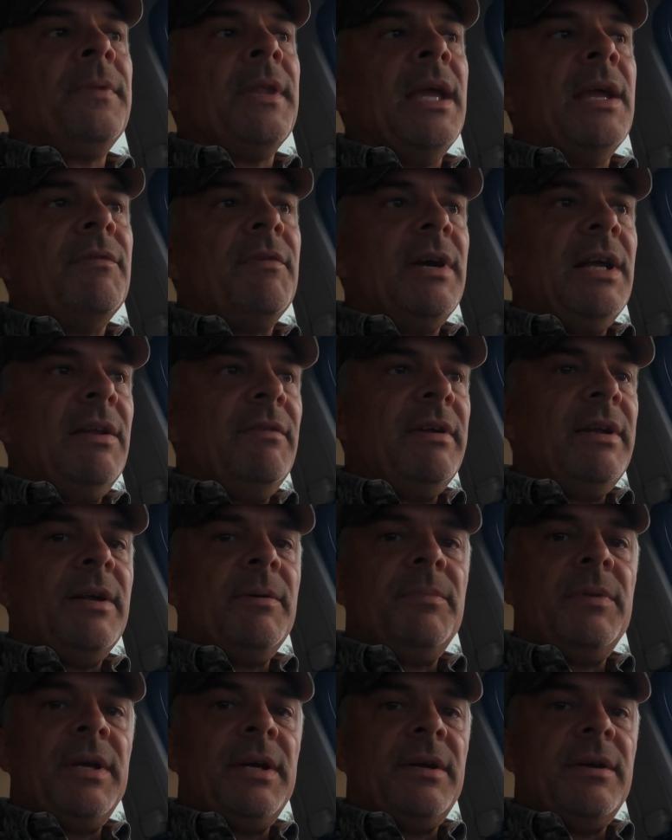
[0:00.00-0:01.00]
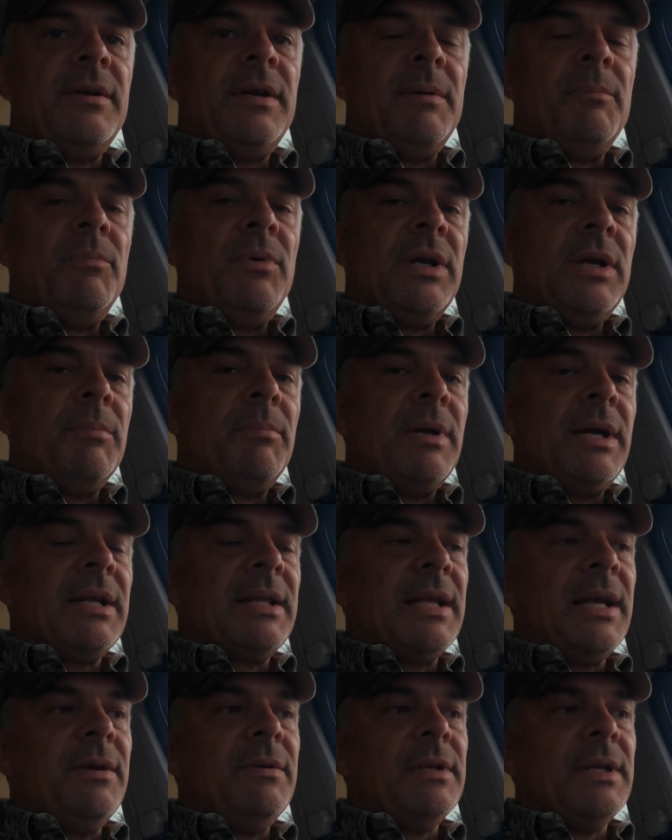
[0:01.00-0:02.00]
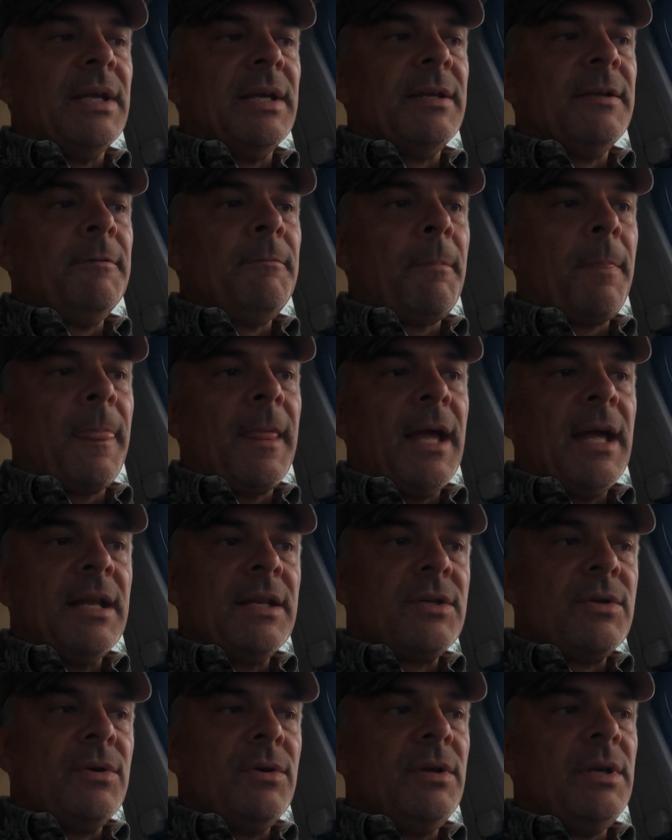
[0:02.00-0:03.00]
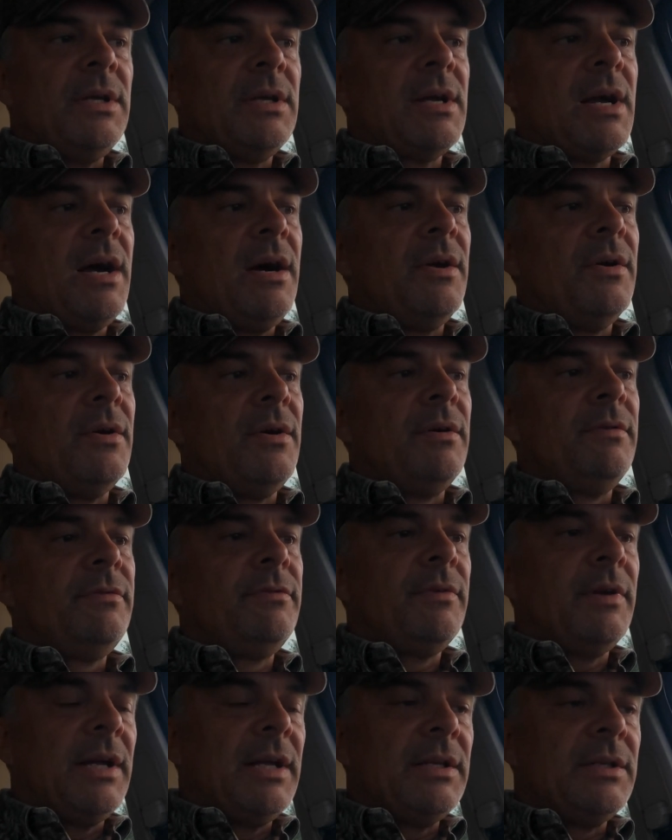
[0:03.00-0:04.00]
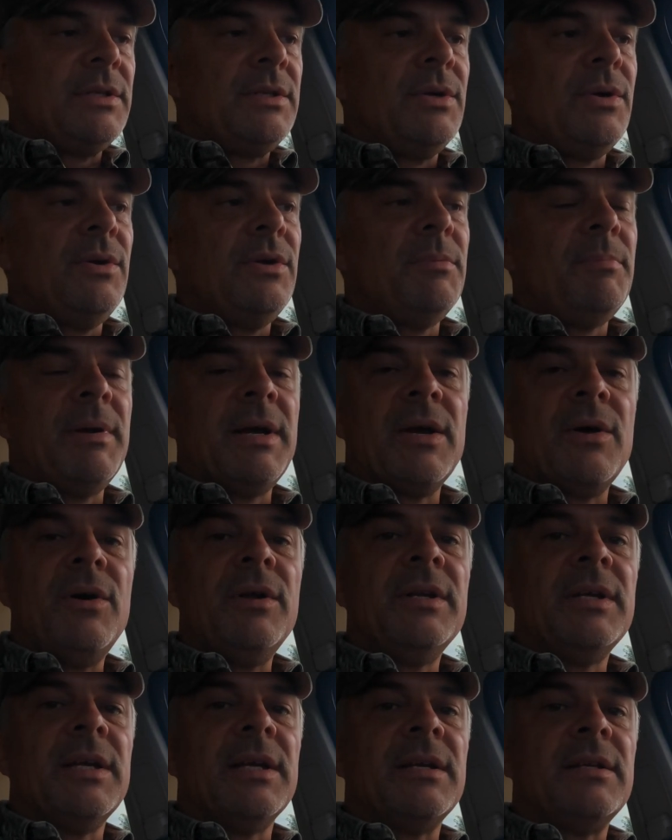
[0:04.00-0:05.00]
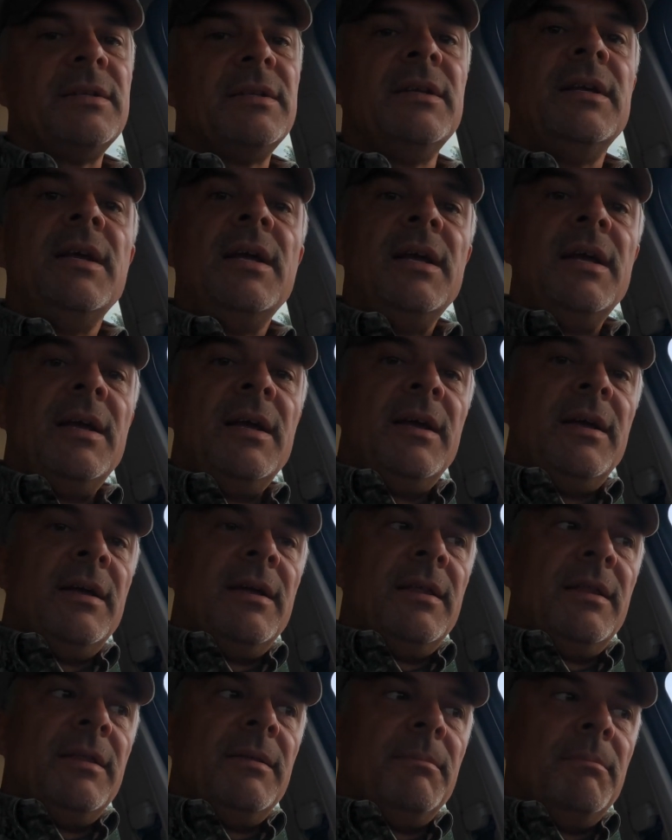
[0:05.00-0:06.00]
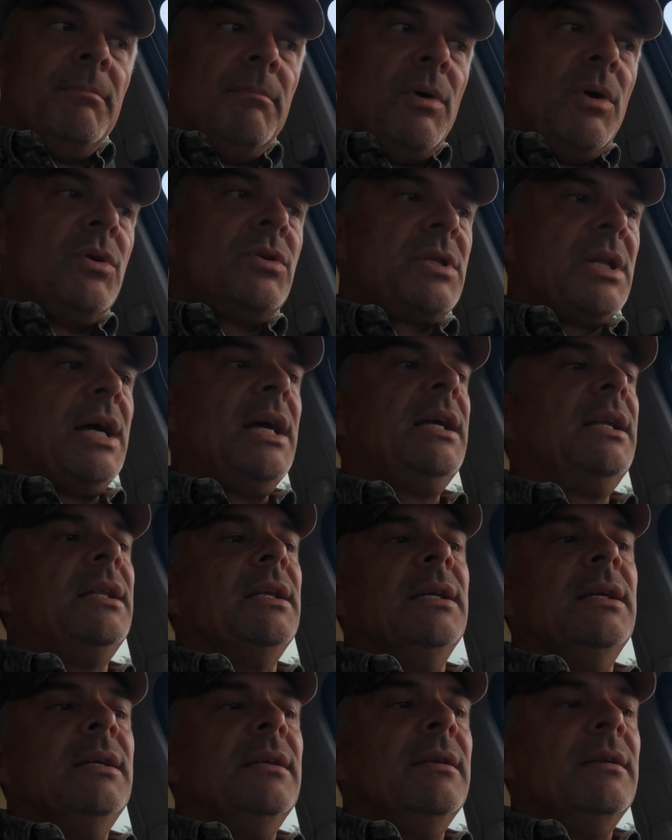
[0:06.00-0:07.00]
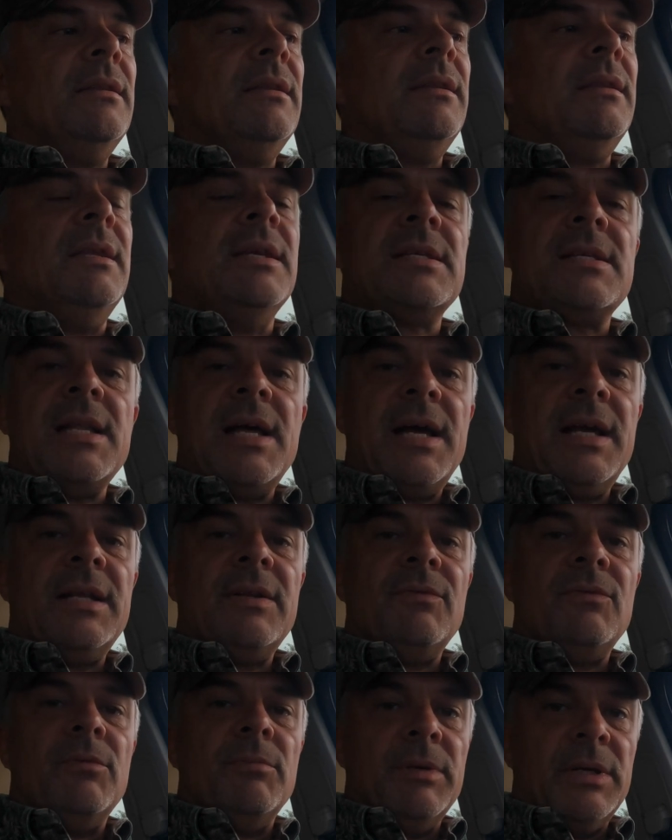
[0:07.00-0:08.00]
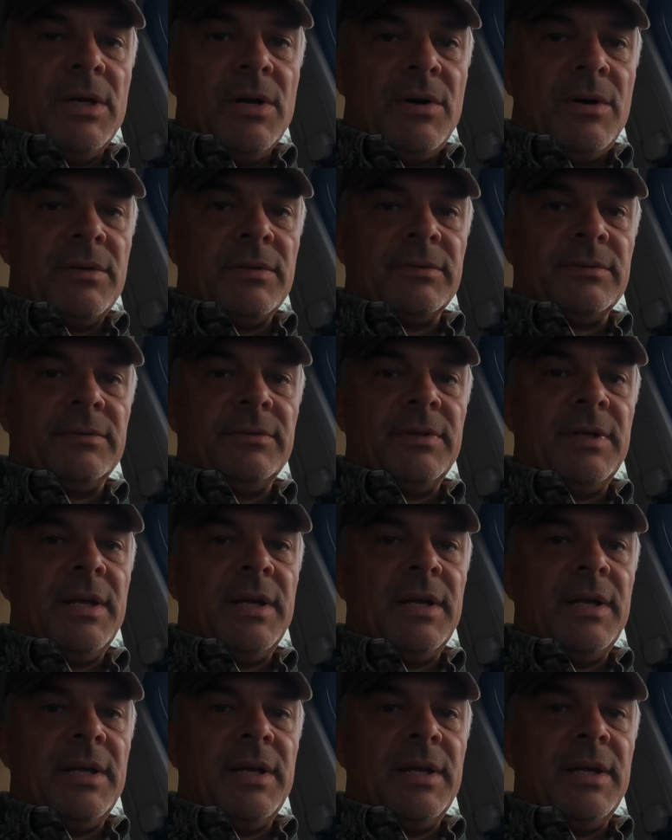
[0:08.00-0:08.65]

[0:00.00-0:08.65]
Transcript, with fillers: if I elevate up there and bring it back down again and turn the car off and turn it back on again most likely this light will be gone.